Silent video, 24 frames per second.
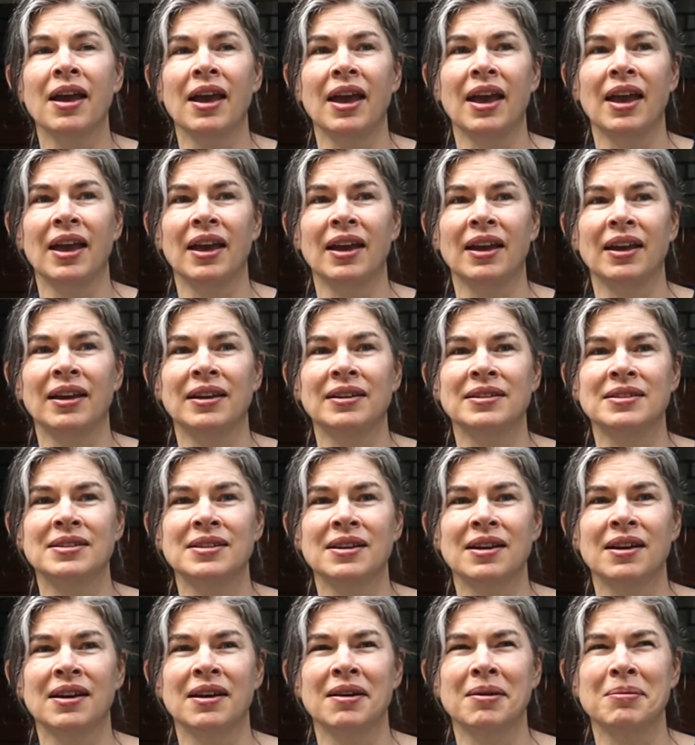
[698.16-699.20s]
And
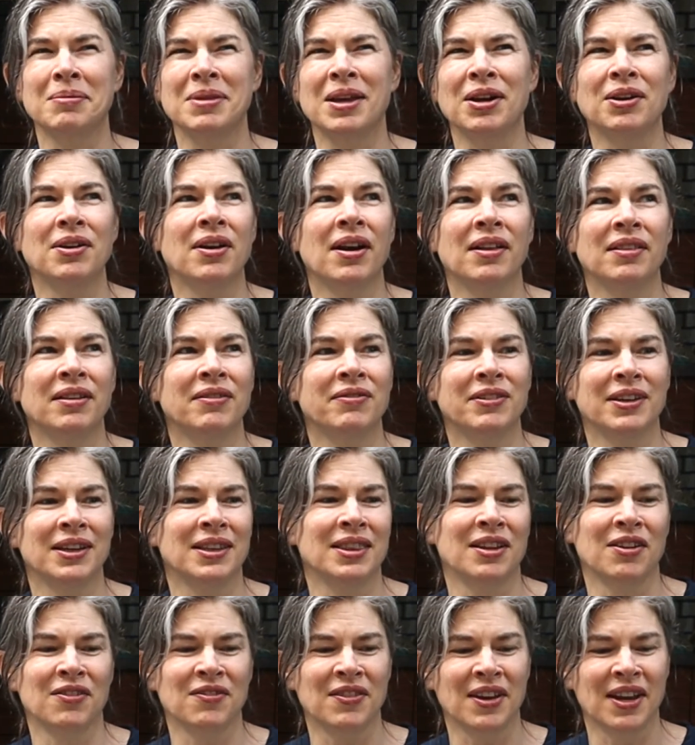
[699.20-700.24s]
they're not living
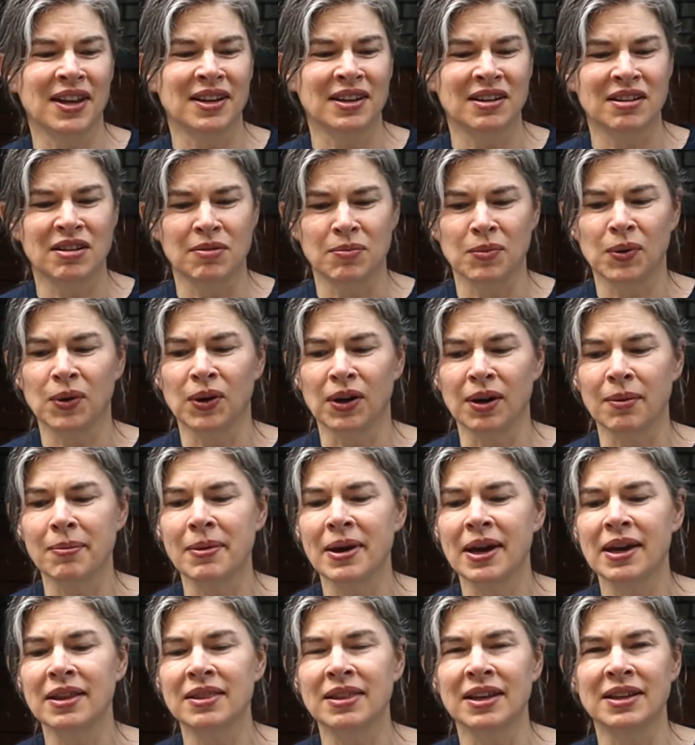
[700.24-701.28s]
in their van anymore,
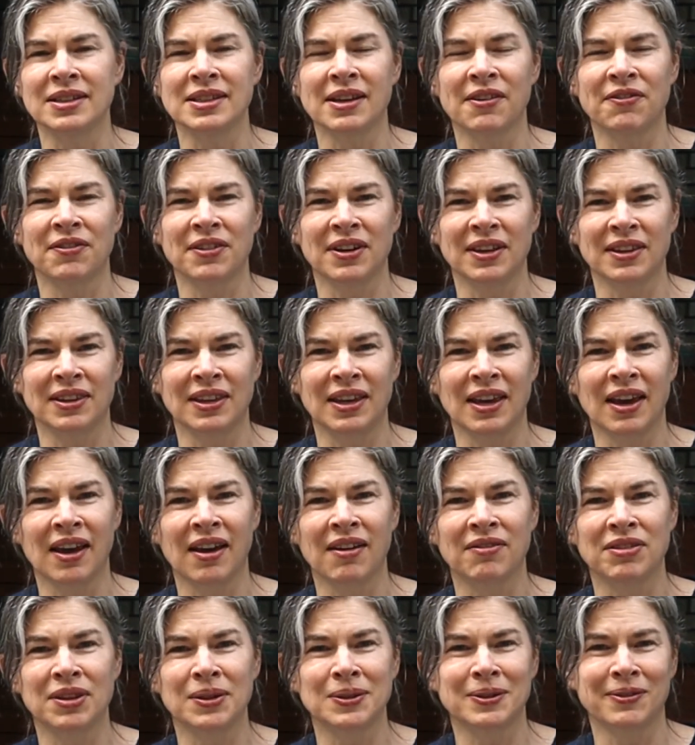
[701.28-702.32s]
but they definitely
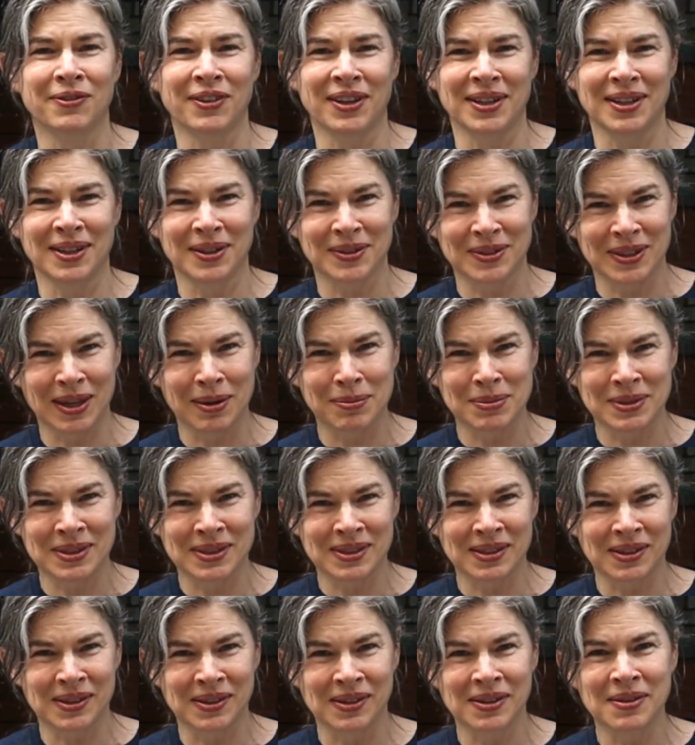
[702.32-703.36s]
have those videos up
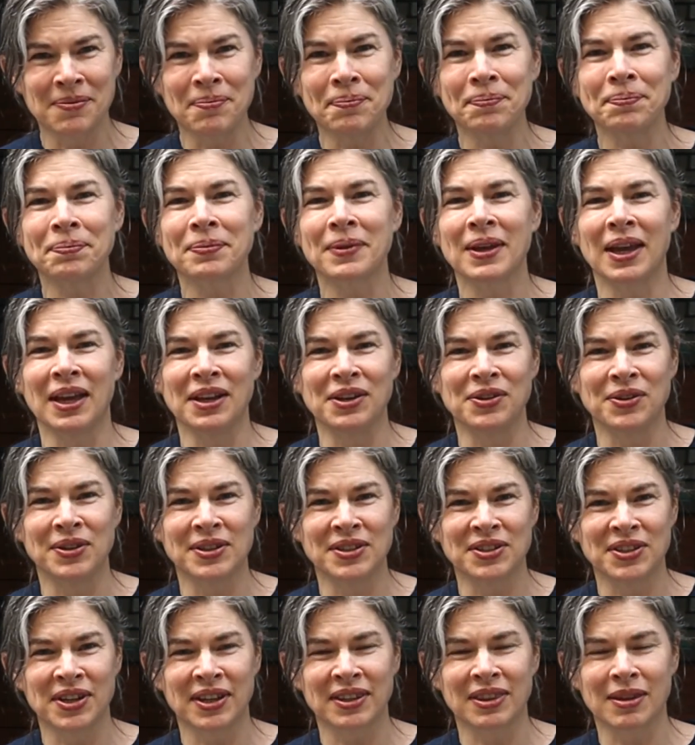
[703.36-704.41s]
still, and you can
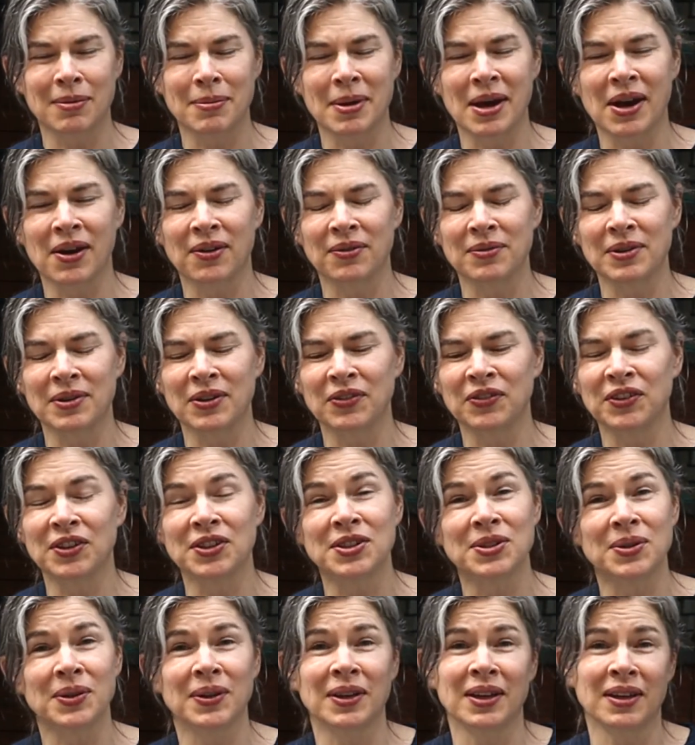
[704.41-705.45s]
check them out. If you're
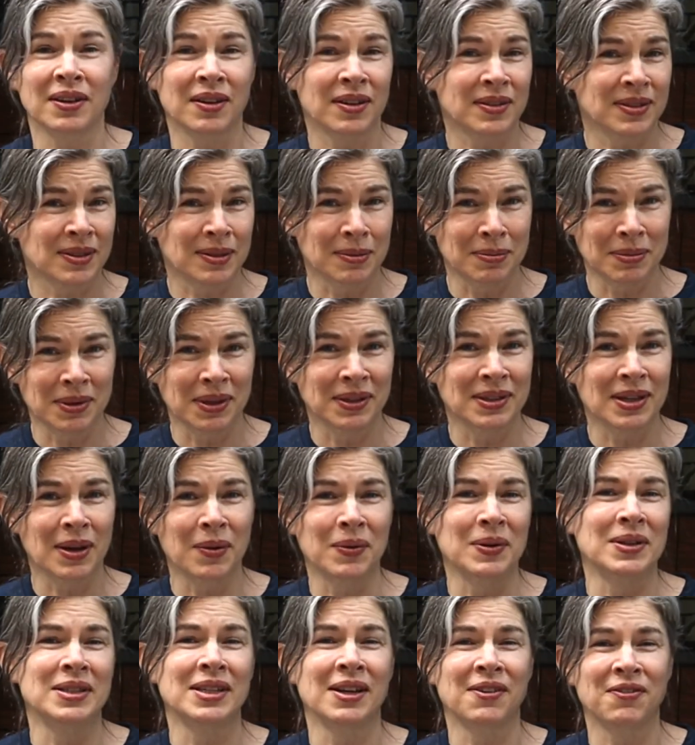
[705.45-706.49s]
doing a custom build, I
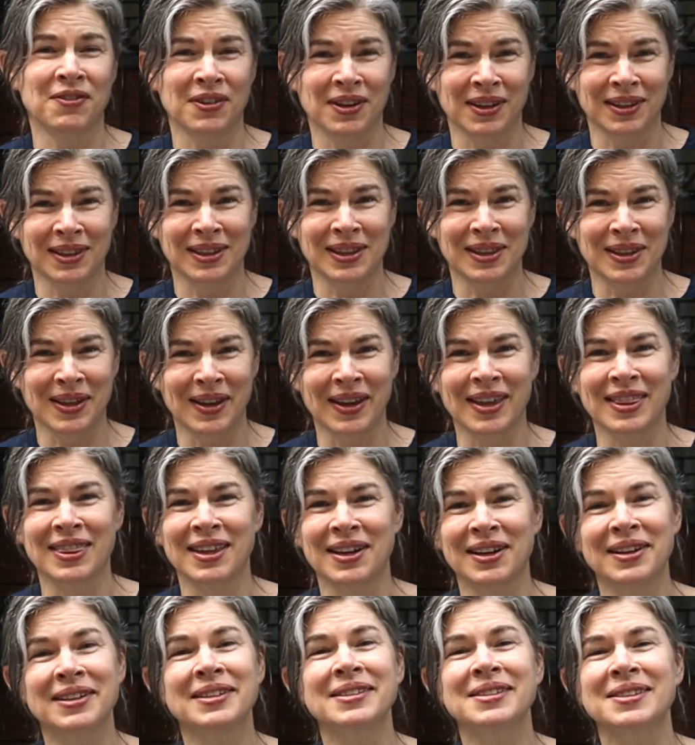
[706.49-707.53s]
would definitely look at
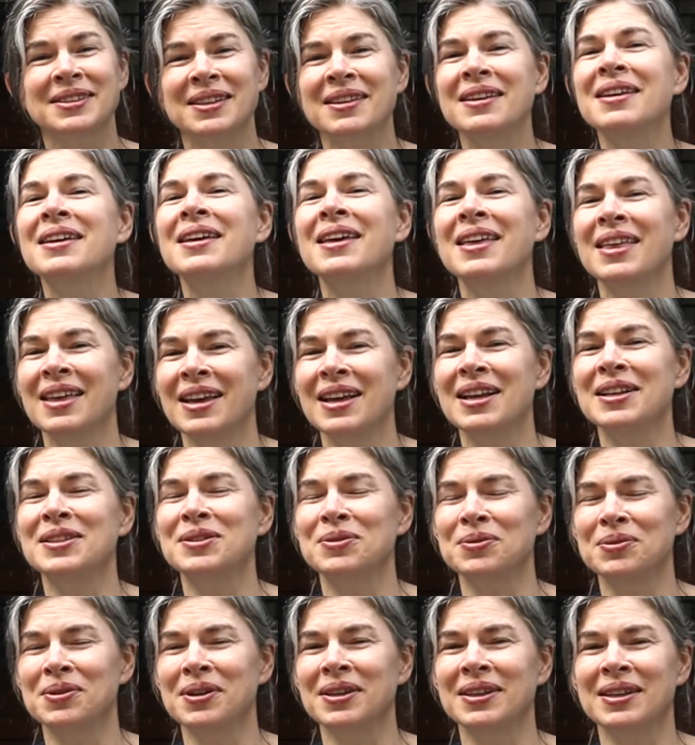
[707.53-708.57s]
theirs. It's
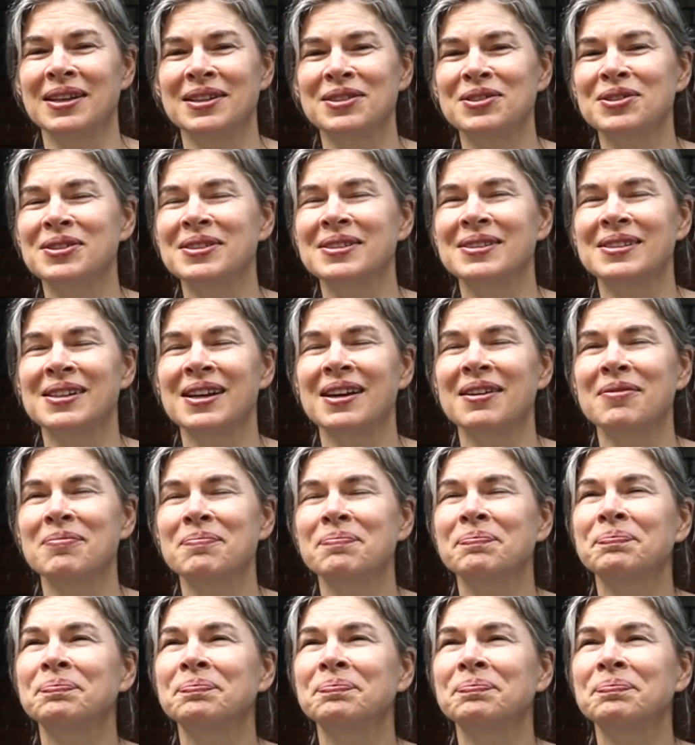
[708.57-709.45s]
really interesting.